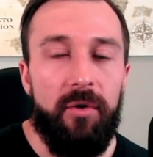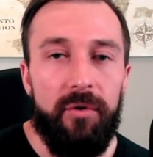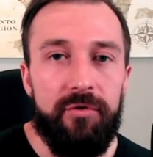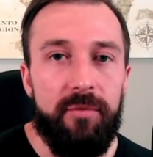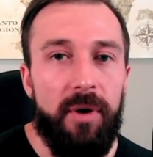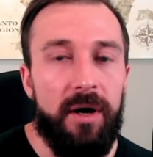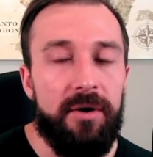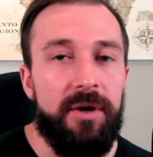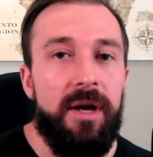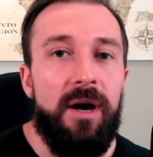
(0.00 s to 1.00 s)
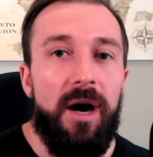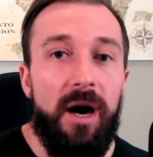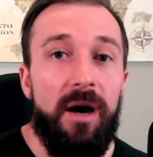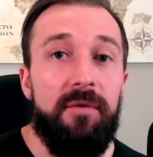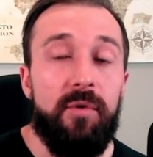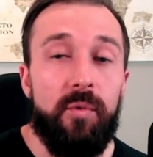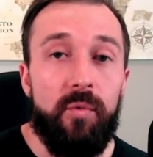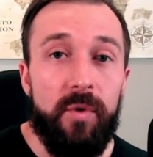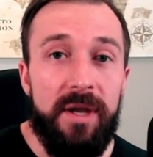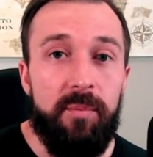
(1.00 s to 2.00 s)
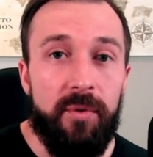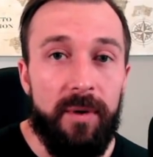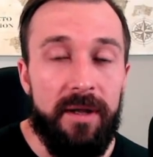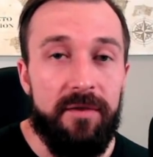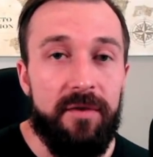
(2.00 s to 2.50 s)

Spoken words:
ultra modern of reprints.